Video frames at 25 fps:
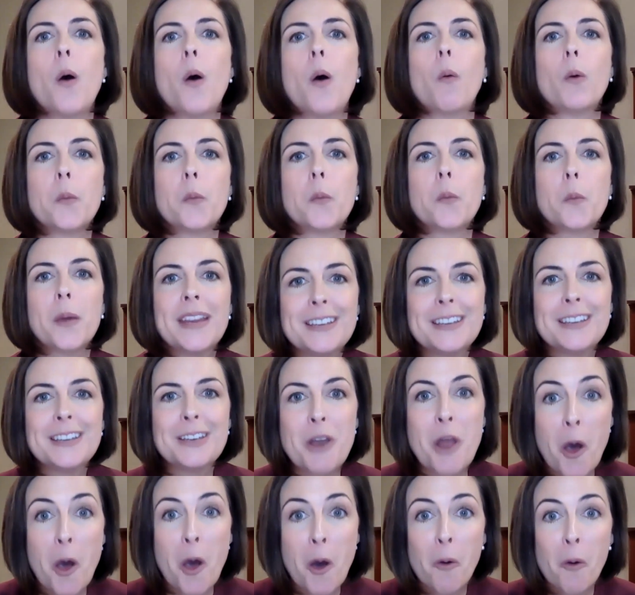when we
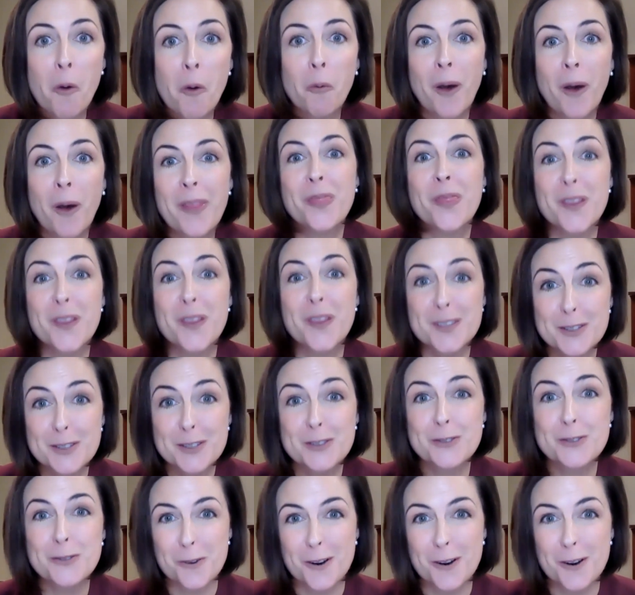know what the
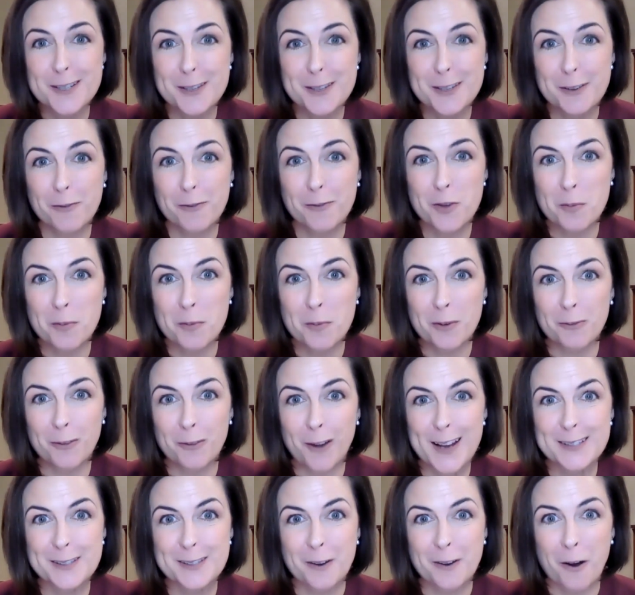source of human
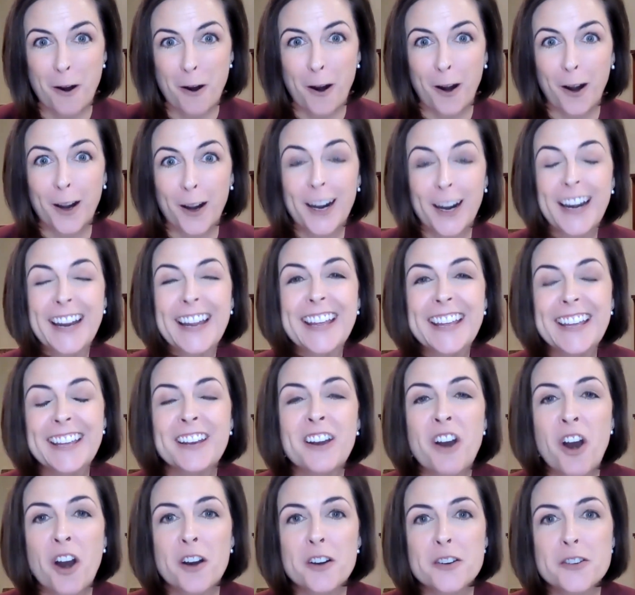rights are
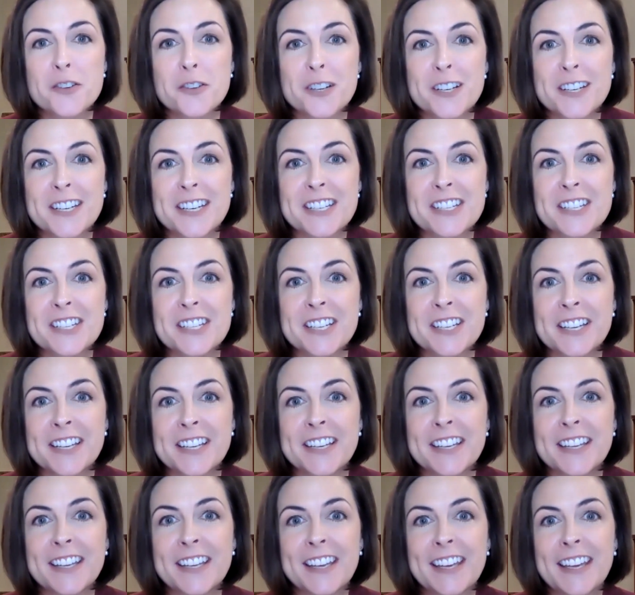in our
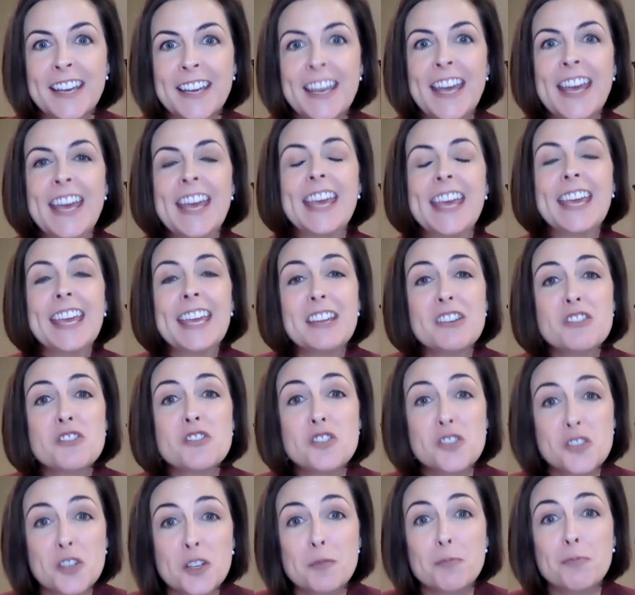tradition, it
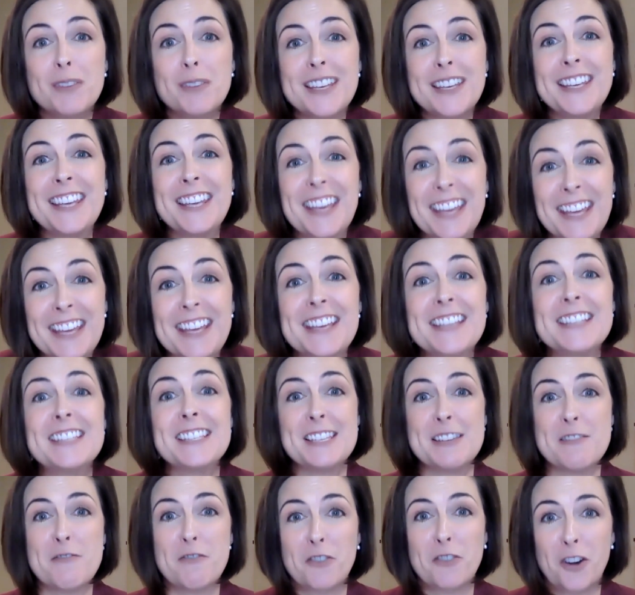should be
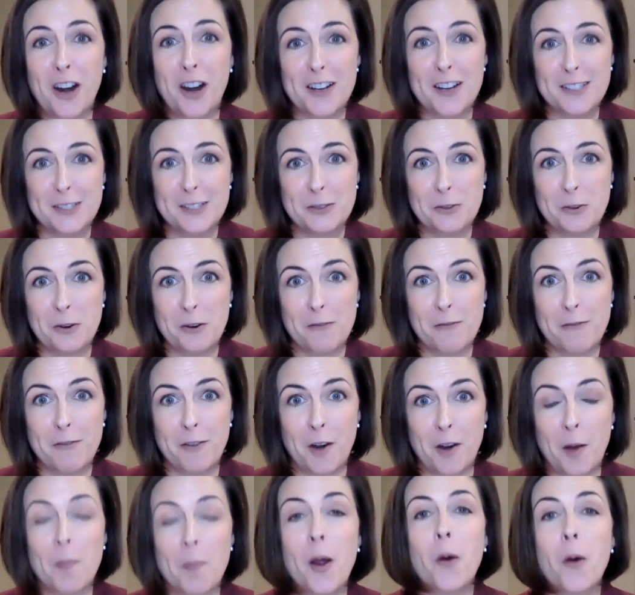easy for us to
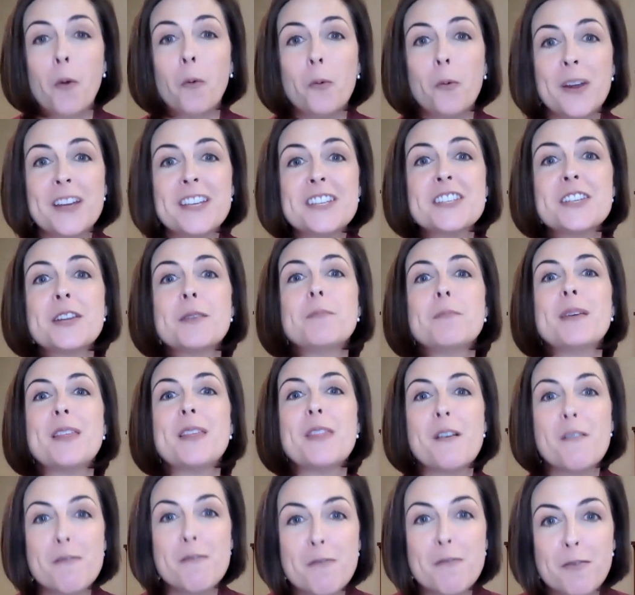affirm. We should be
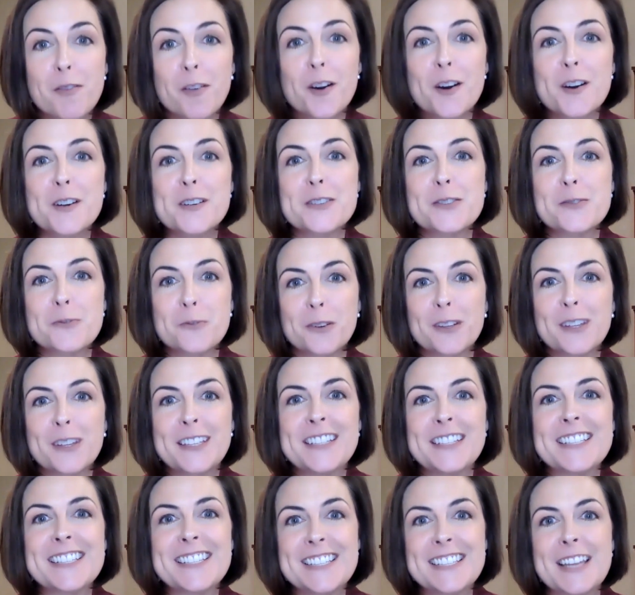the first willing
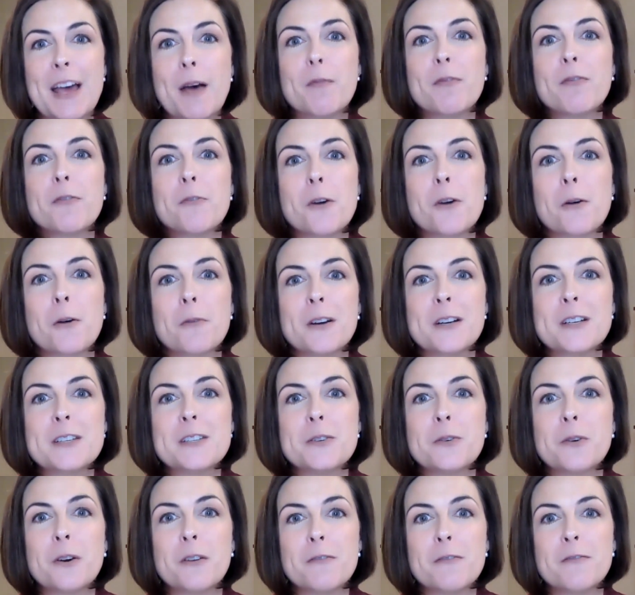to step forward
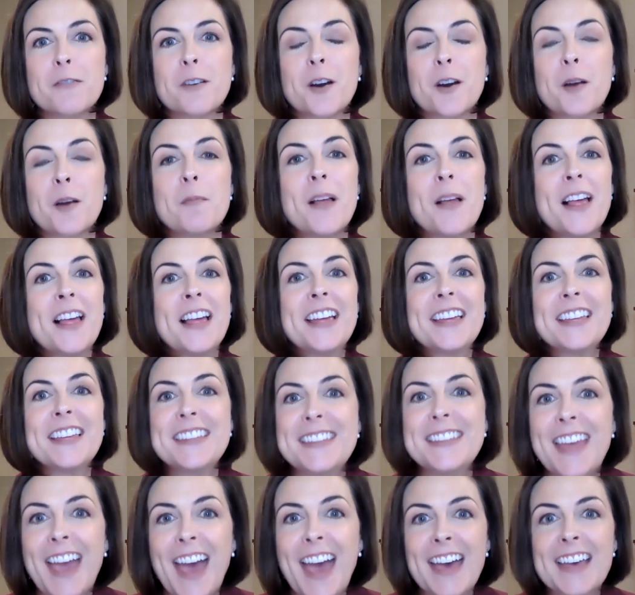to affirm,
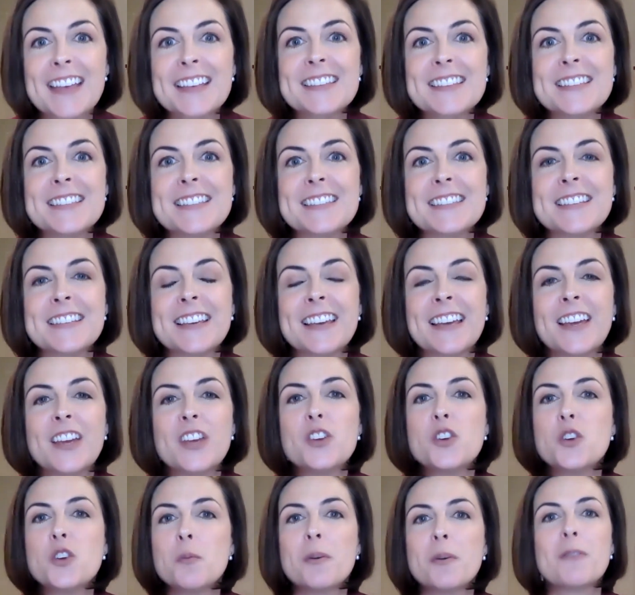yes,
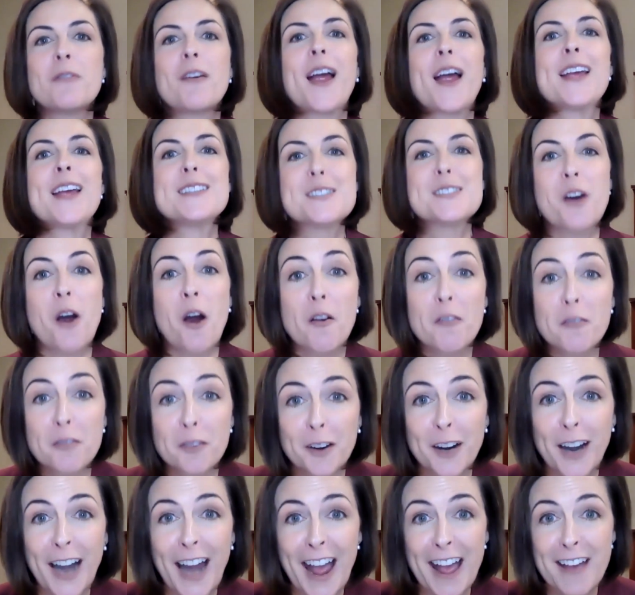human rights are
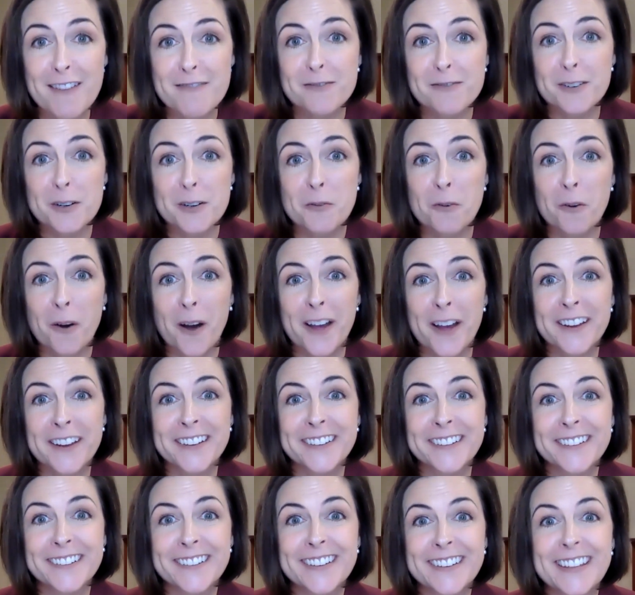for
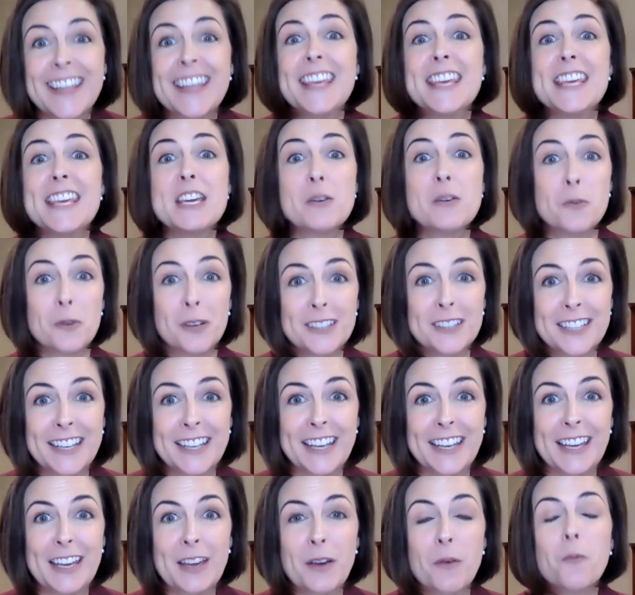everyone
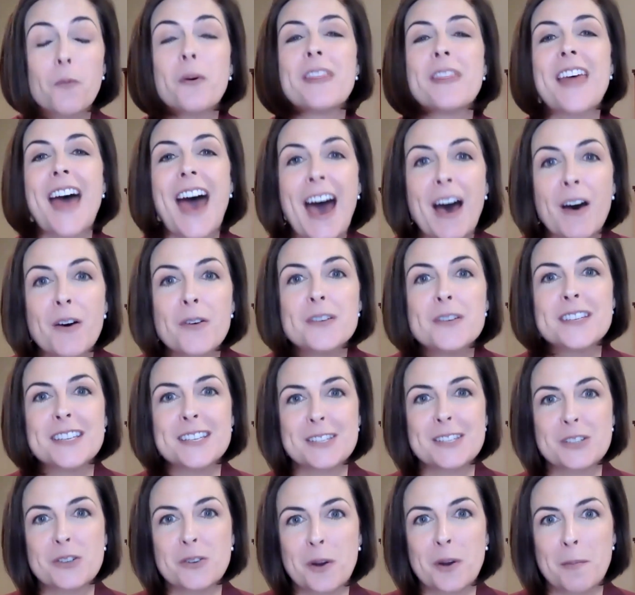equally without
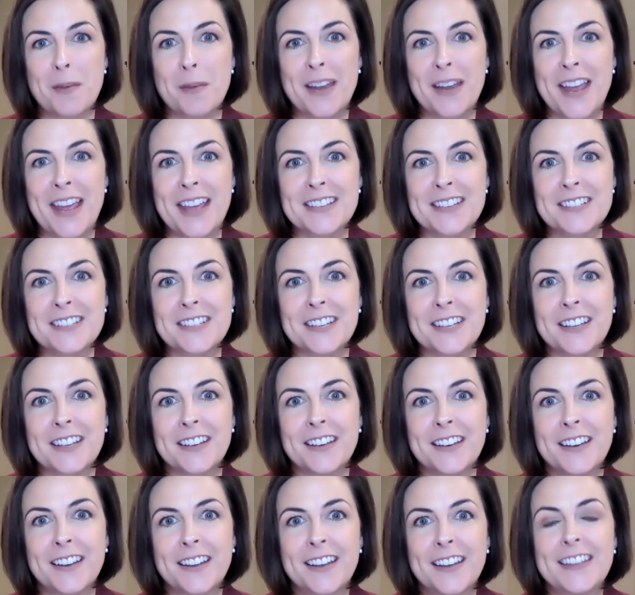
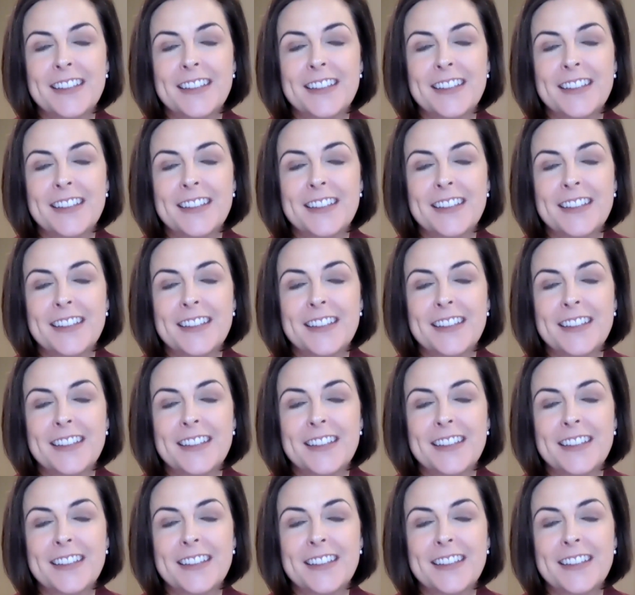discrimination.